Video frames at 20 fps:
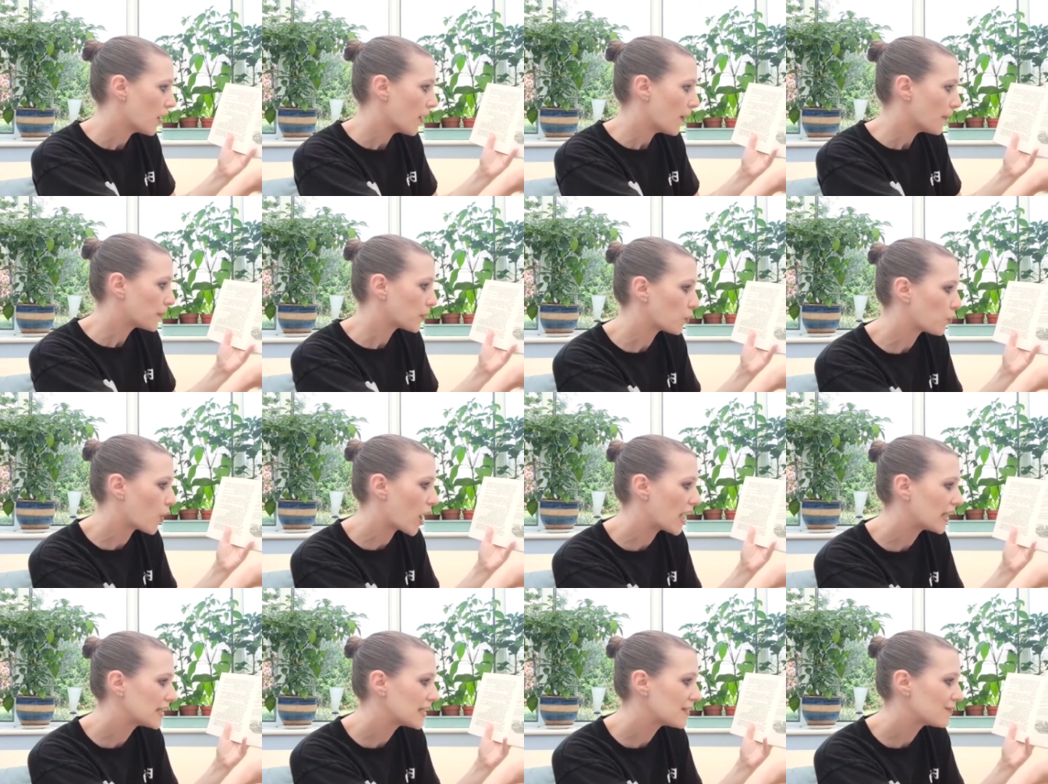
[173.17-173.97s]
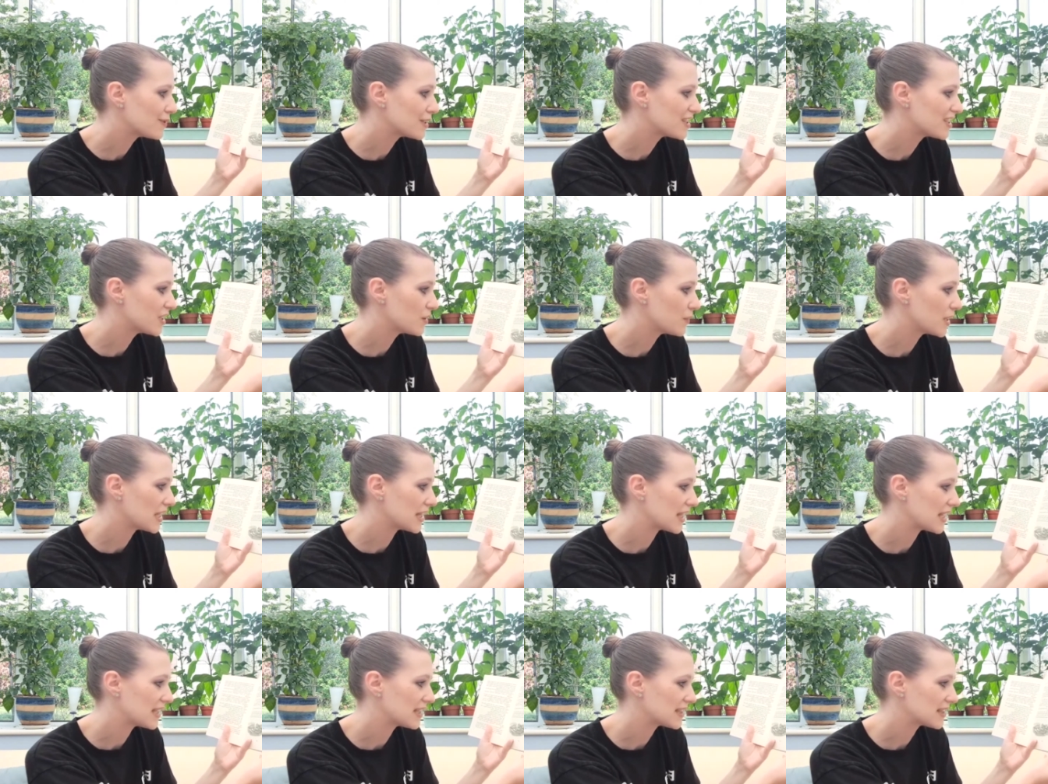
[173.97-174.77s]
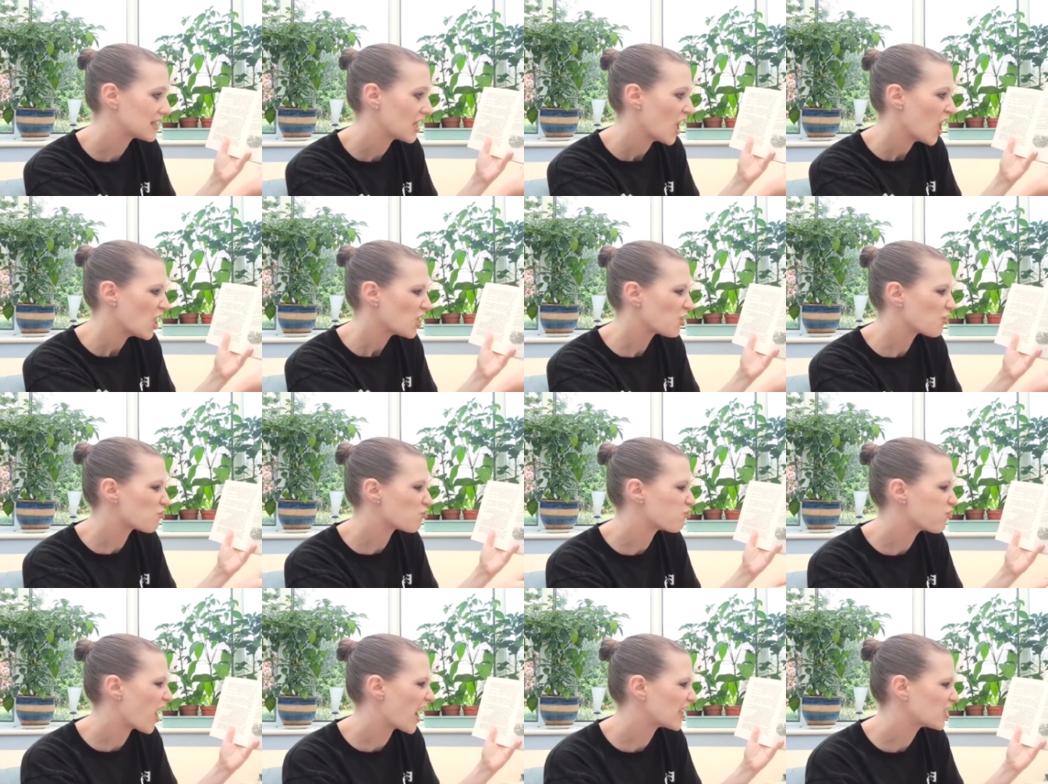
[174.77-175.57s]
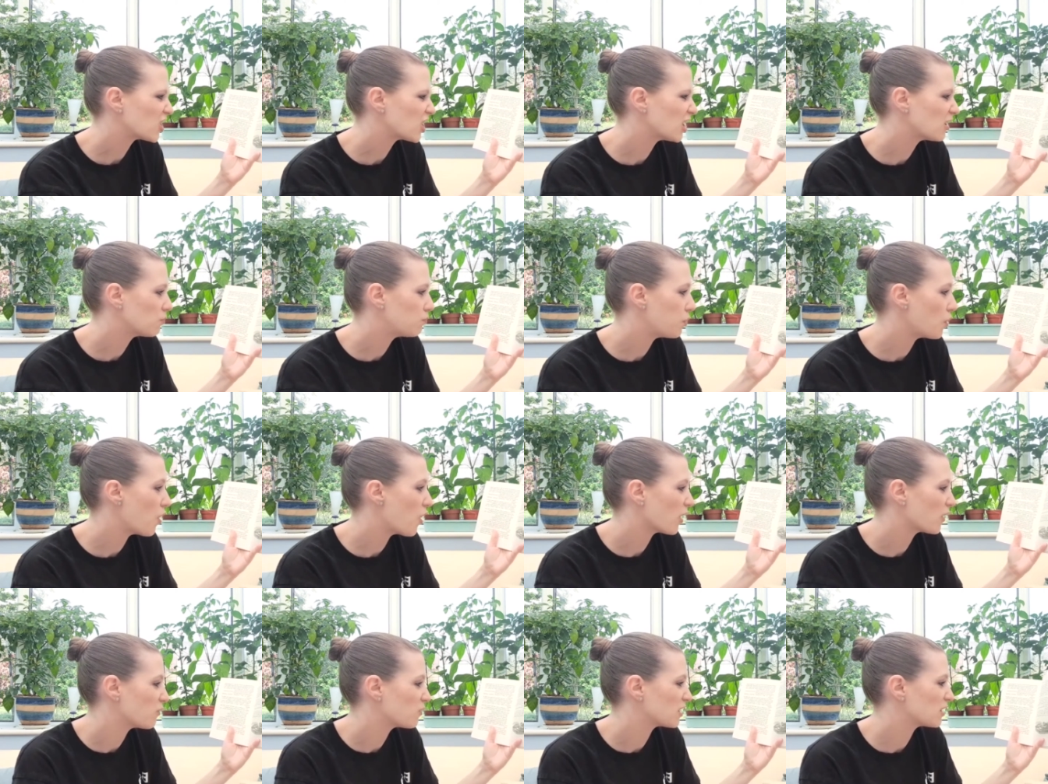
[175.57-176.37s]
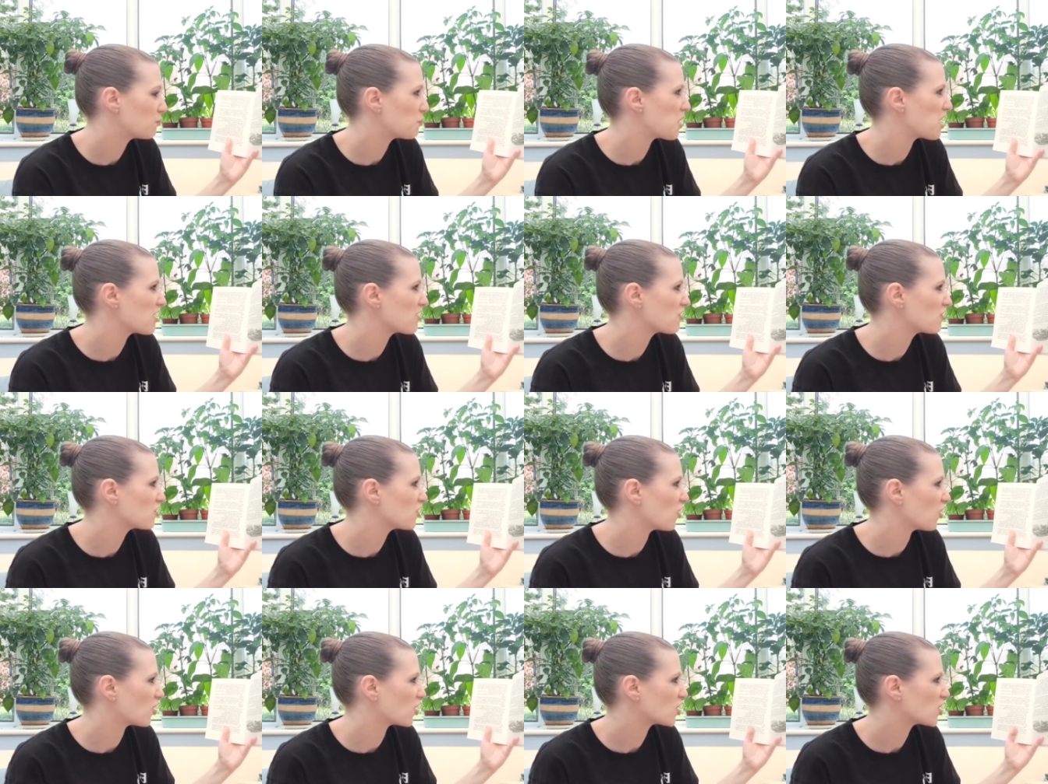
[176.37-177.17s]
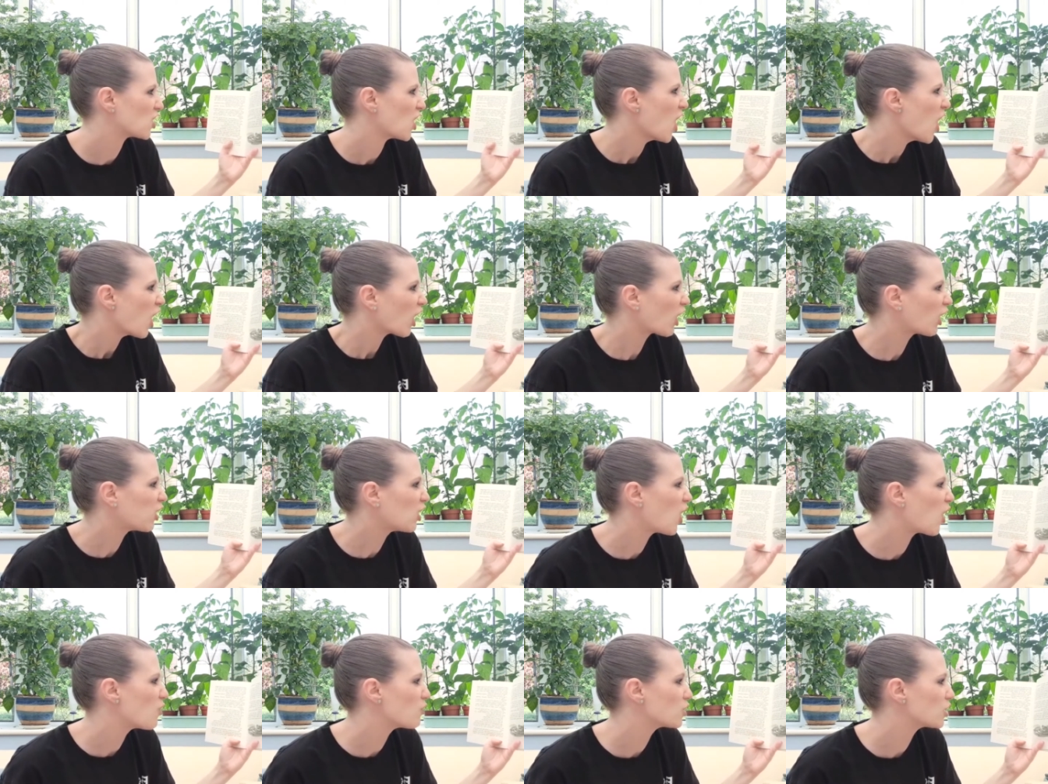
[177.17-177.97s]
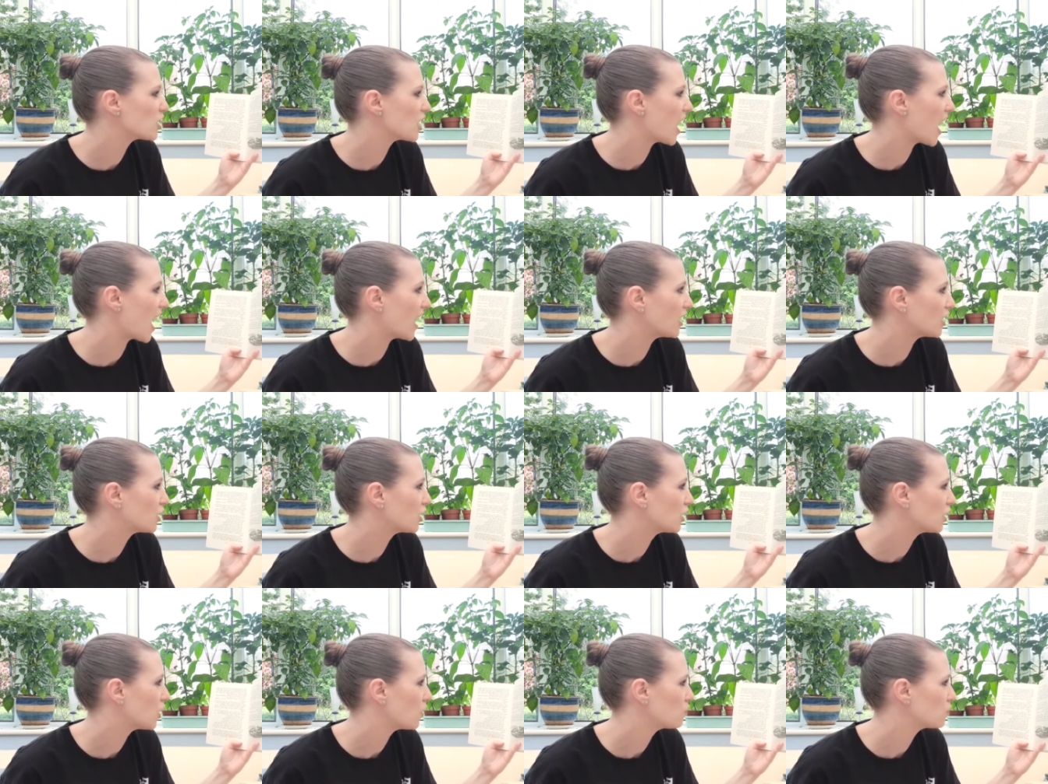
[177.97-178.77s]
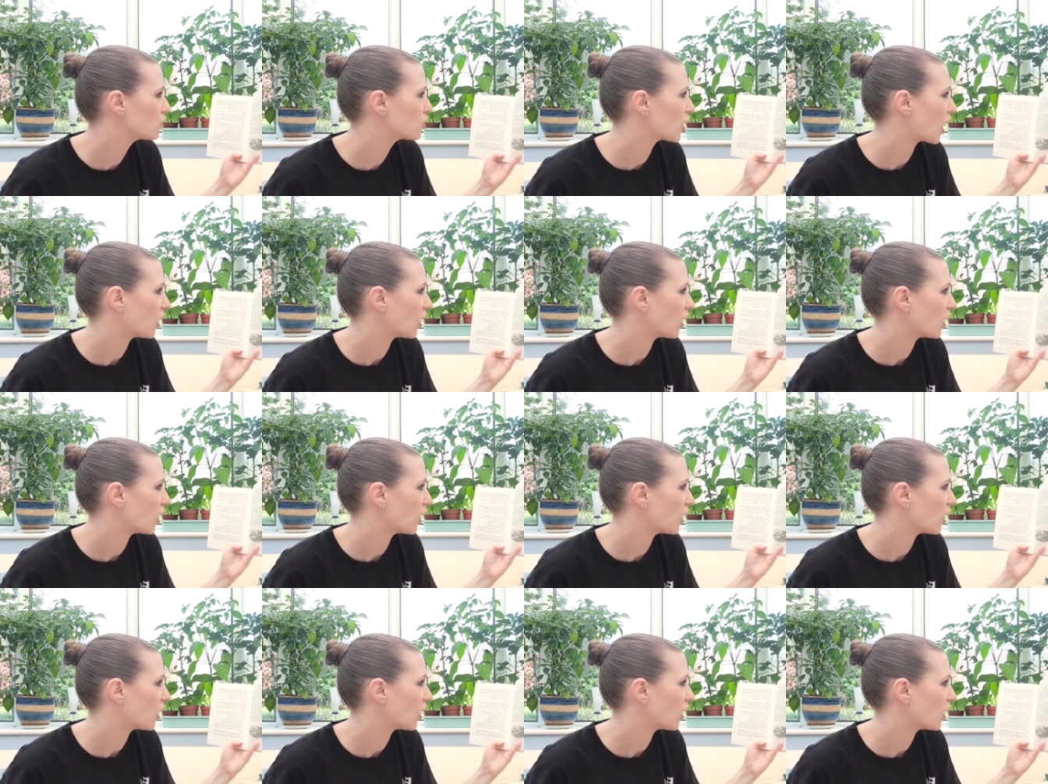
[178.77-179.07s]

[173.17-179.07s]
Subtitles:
But while he was doing this, the wretched boy was being sucked closer and closer